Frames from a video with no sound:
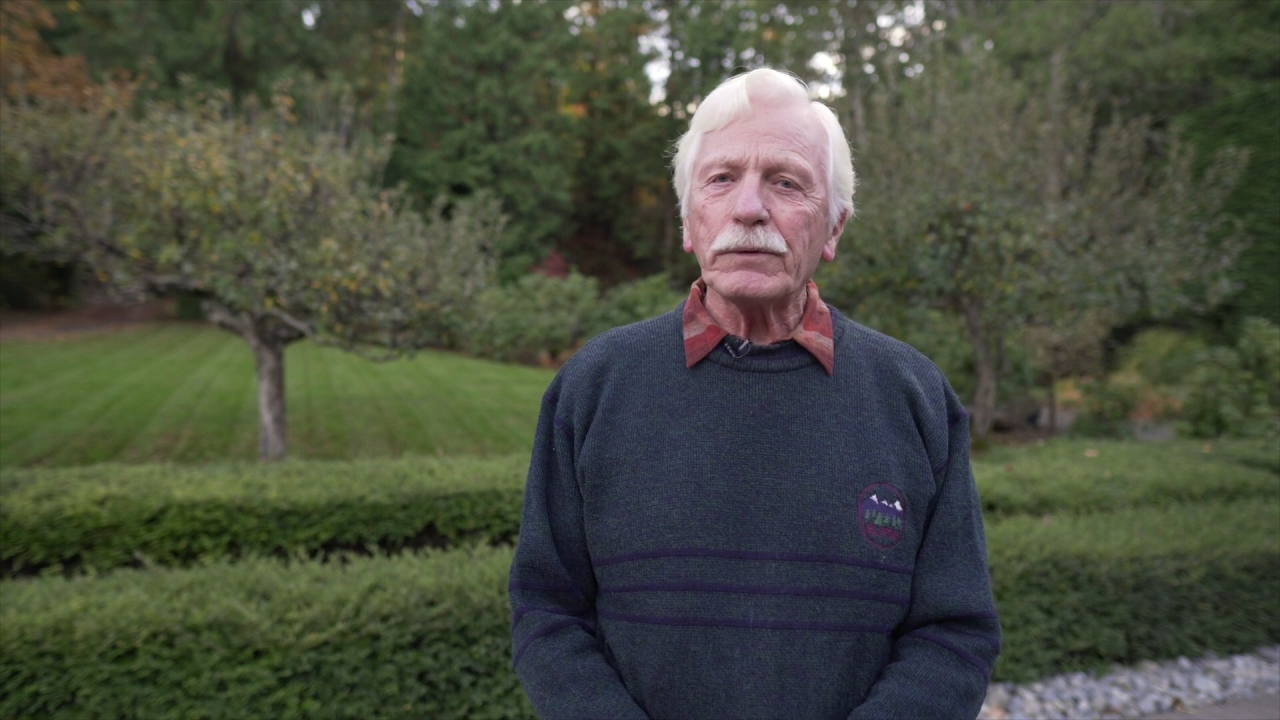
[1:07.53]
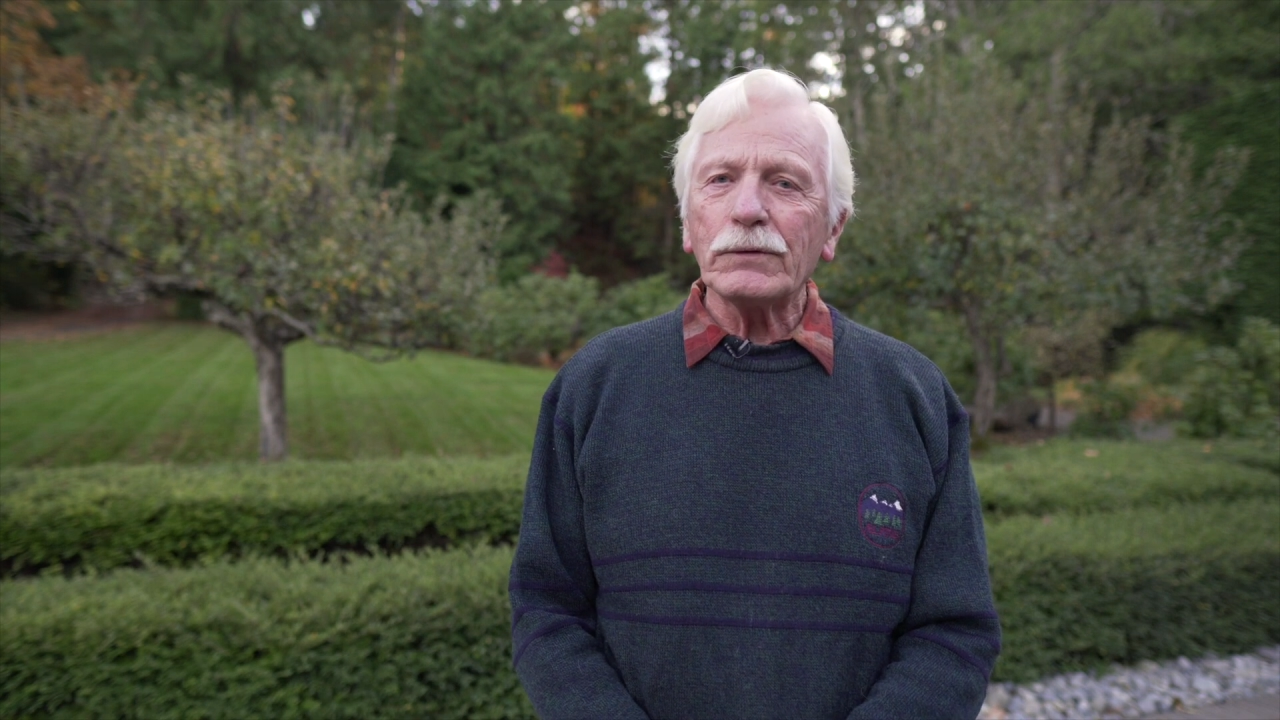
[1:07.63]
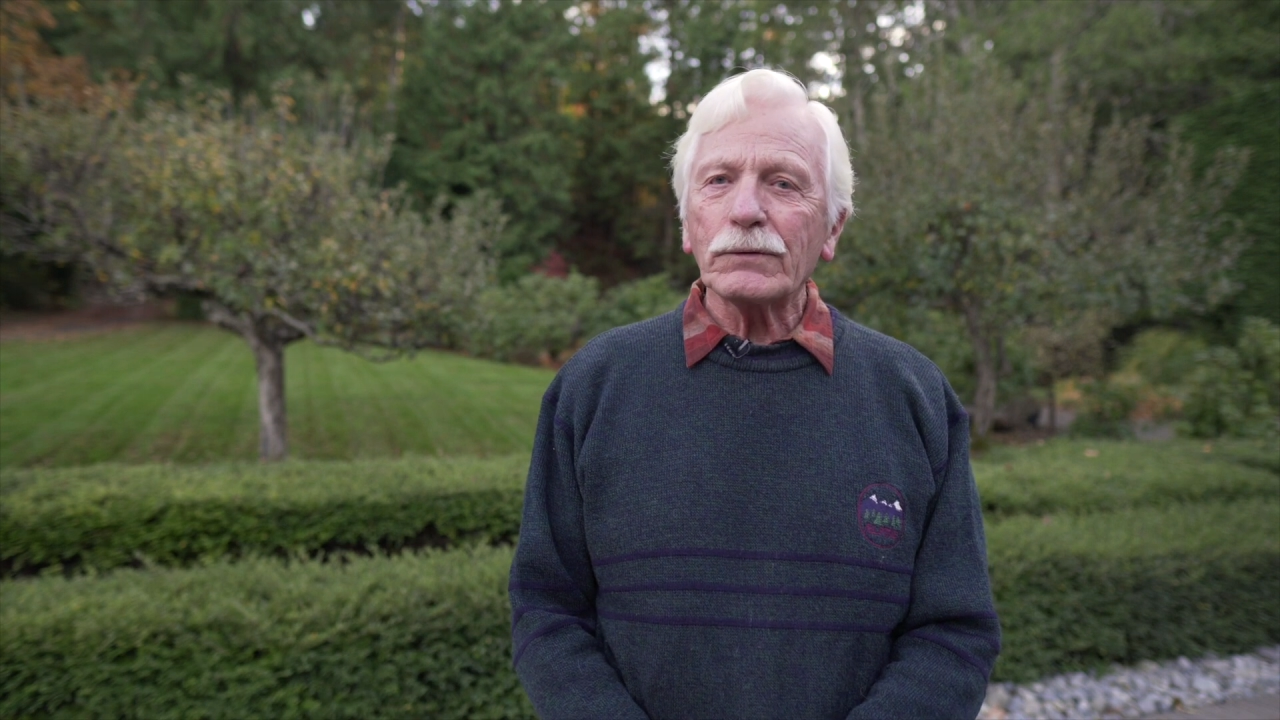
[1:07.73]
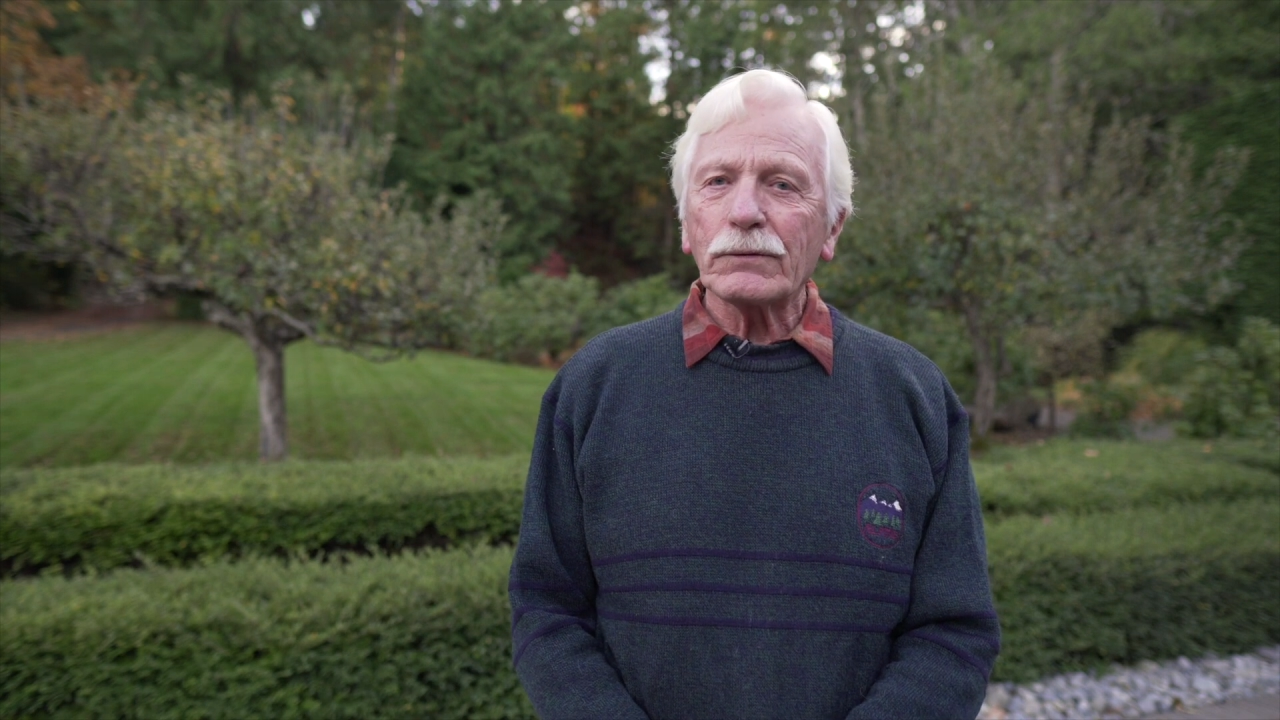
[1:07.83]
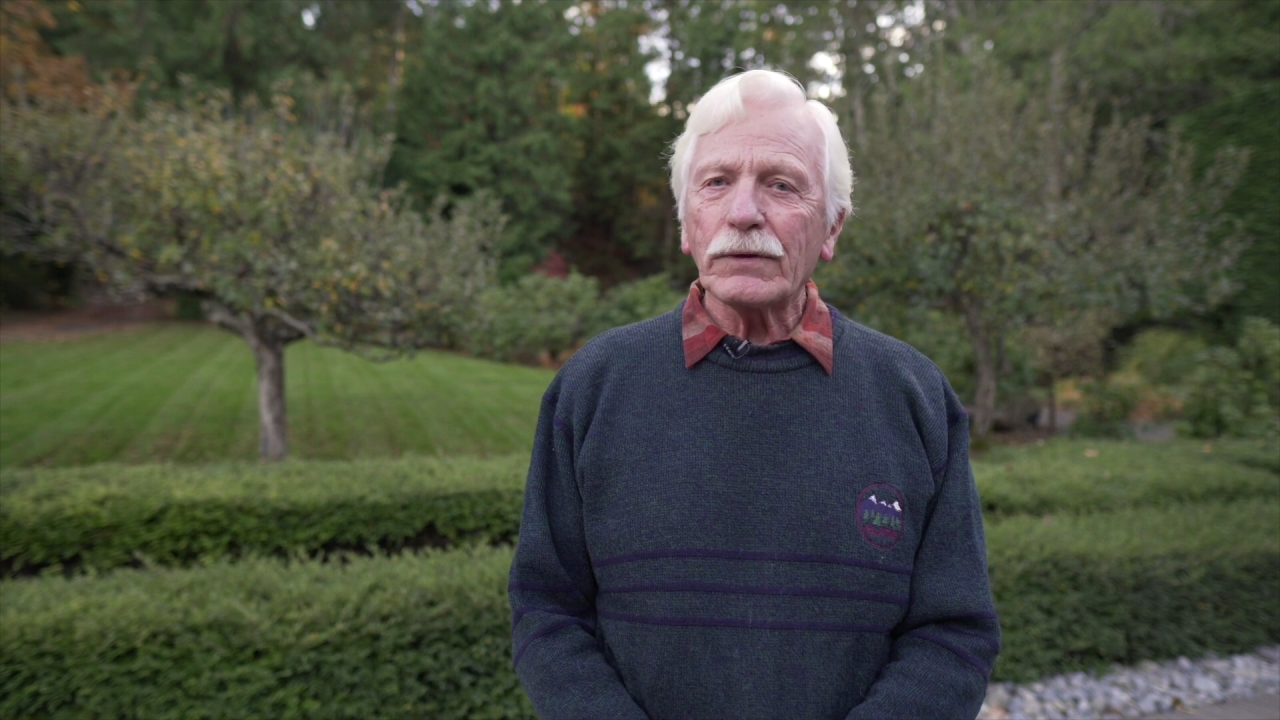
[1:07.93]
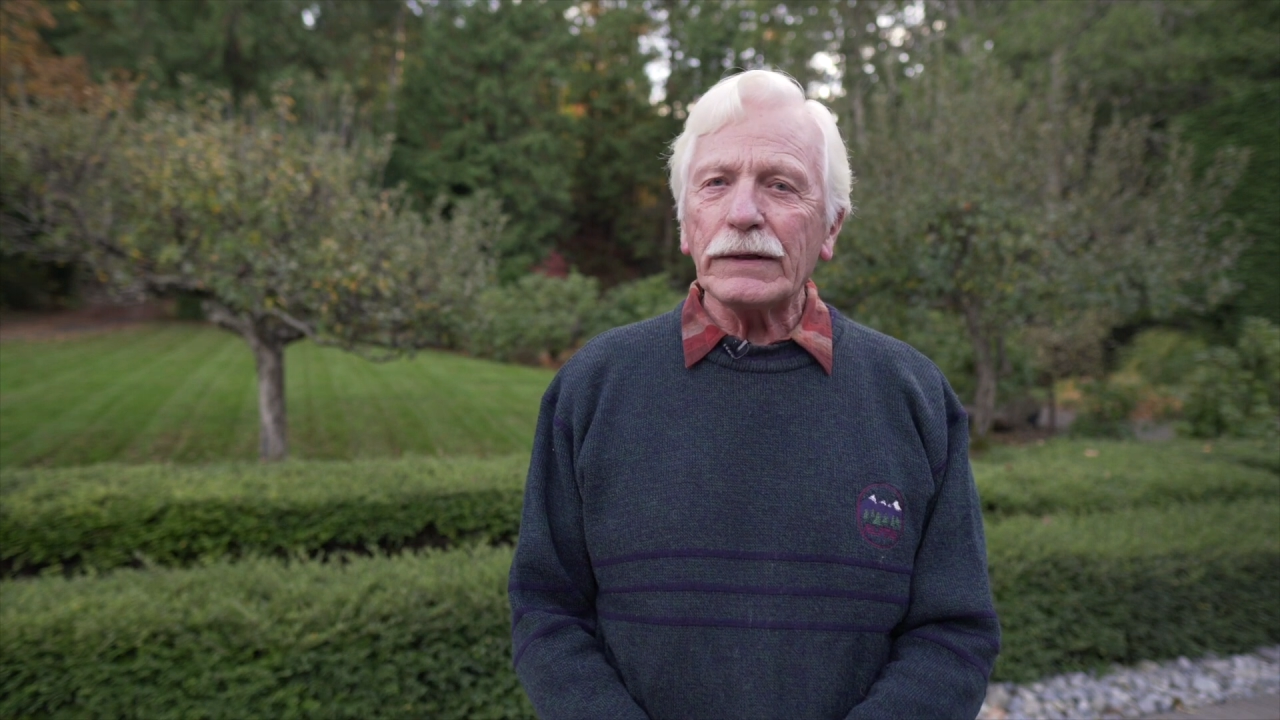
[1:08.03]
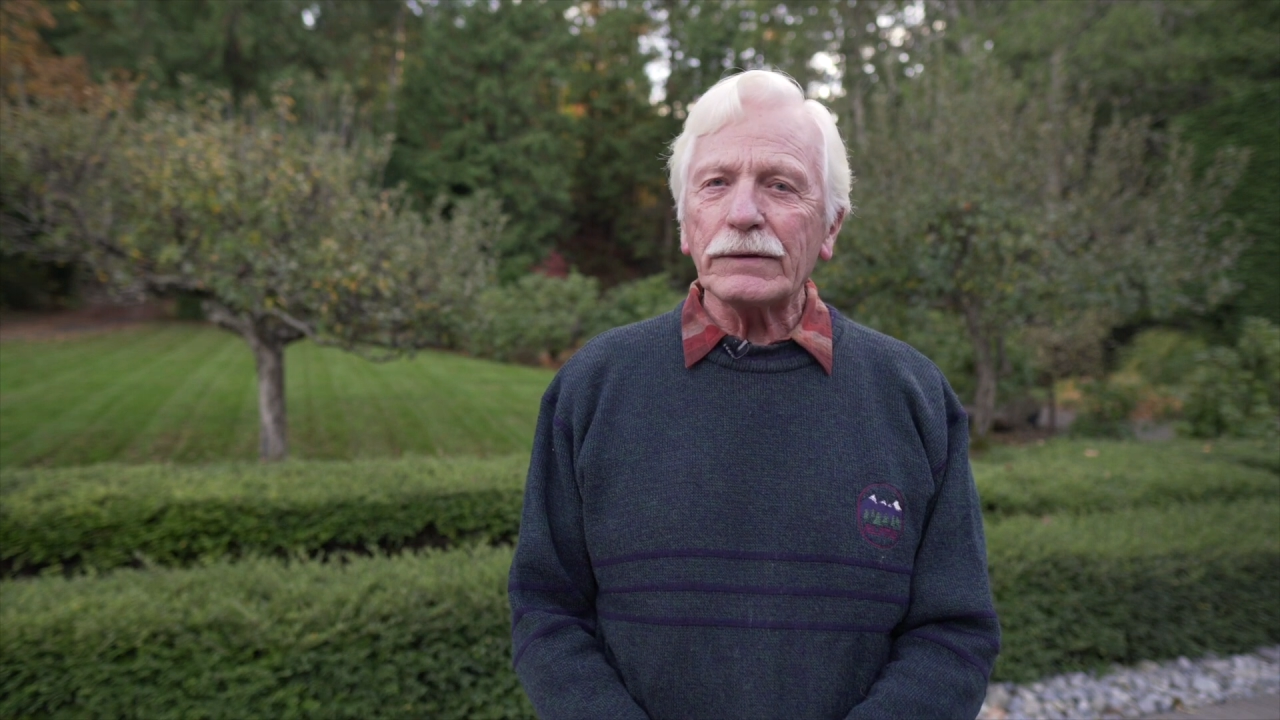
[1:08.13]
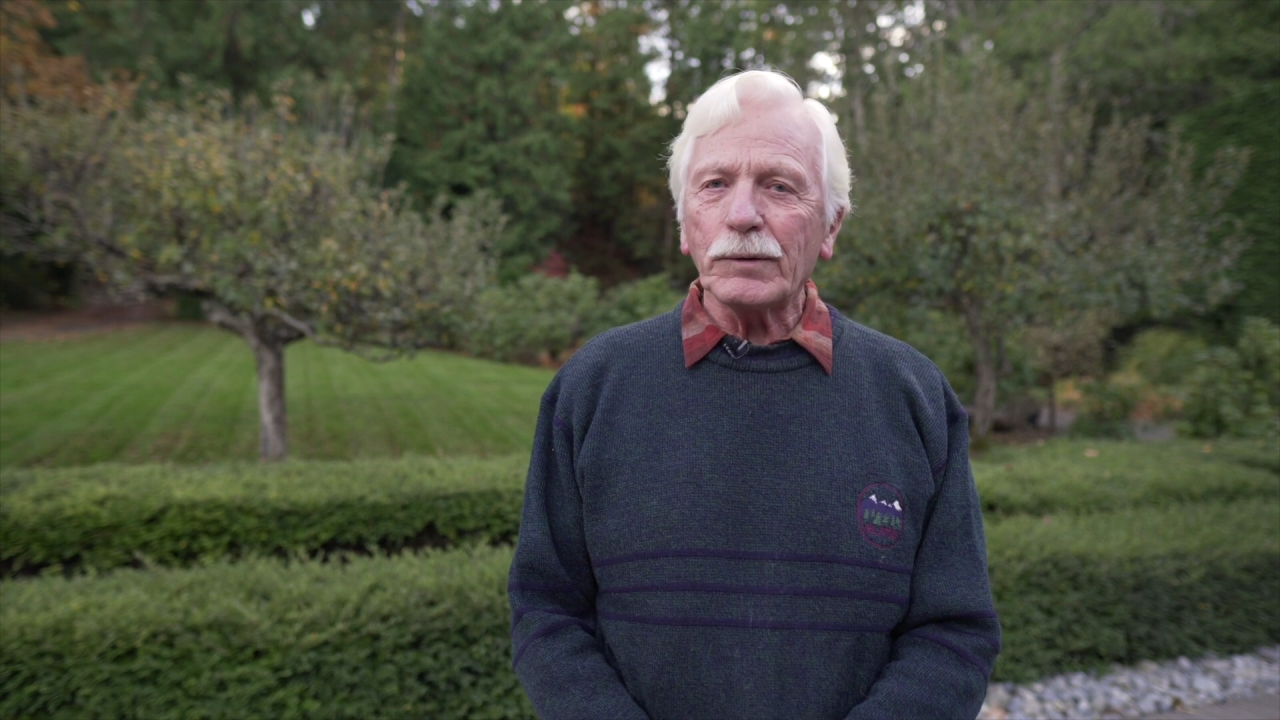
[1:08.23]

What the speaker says: in Ukraine